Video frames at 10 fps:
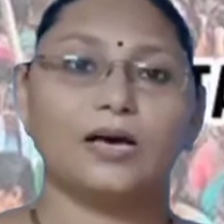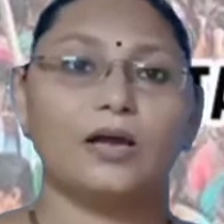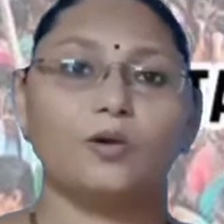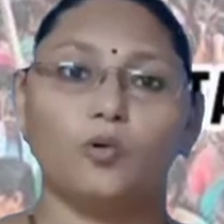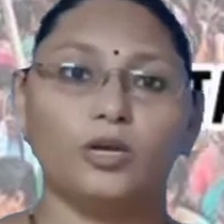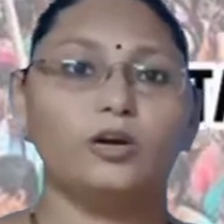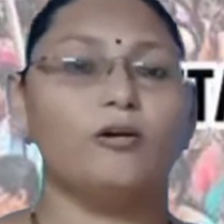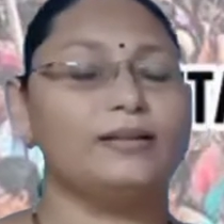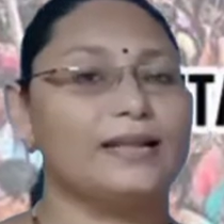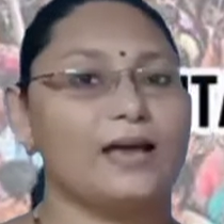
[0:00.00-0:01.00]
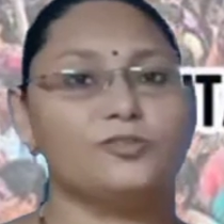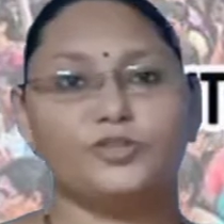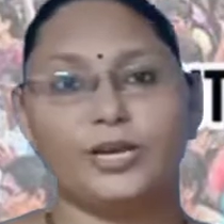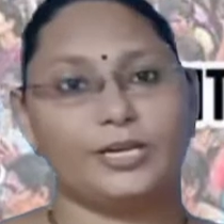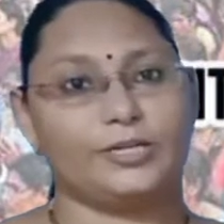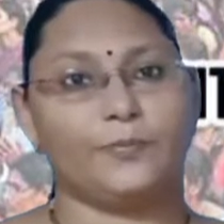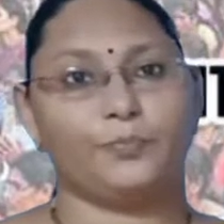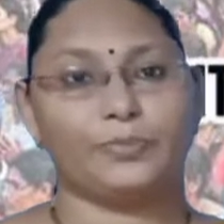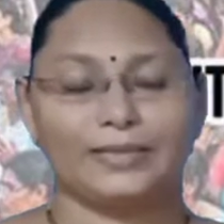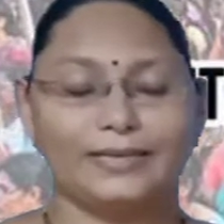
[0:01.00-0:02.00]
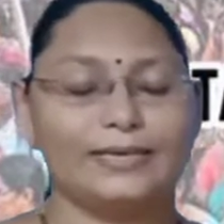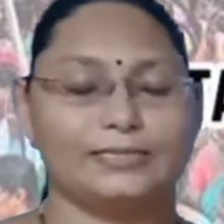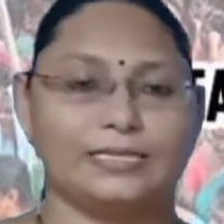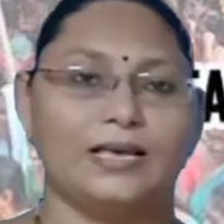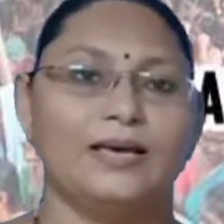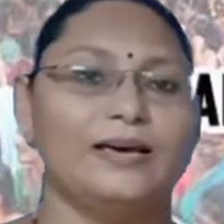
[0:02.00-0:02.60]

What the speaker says: are going on in our state. Yes,